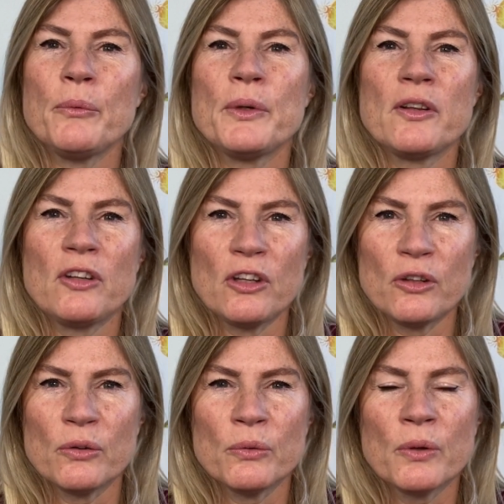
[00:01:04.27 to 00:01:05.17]
with
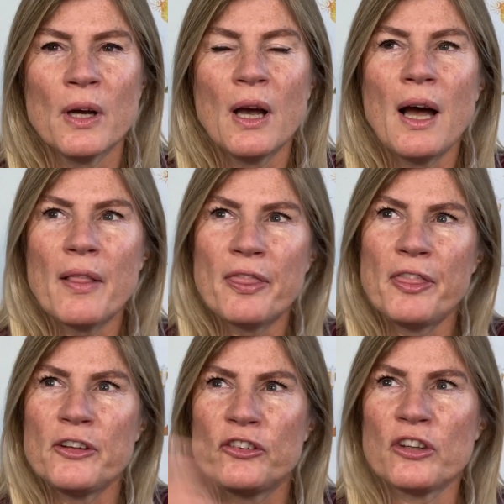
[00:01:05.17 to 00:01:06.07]
you
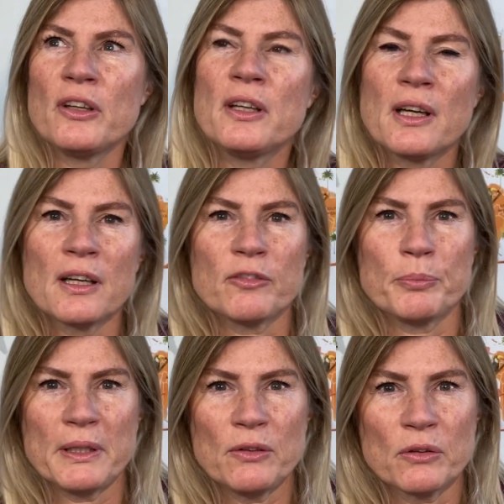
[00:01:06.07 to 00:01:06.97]
the journey I've
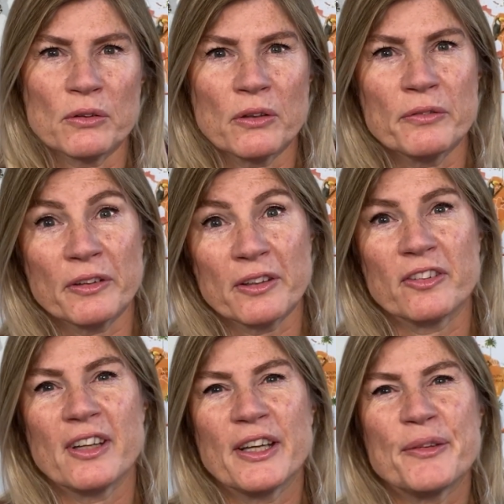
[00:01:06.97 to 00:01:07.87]
been on over this
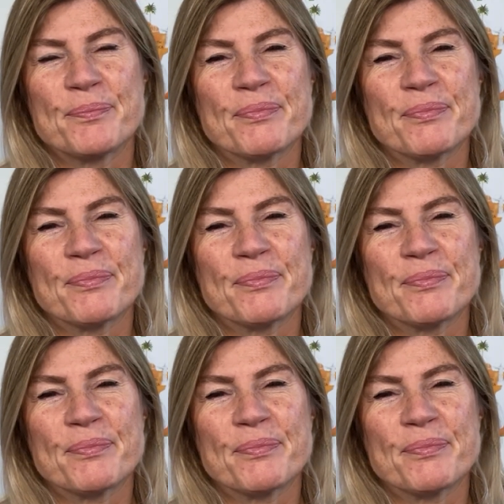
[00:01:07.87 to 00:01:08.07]
year.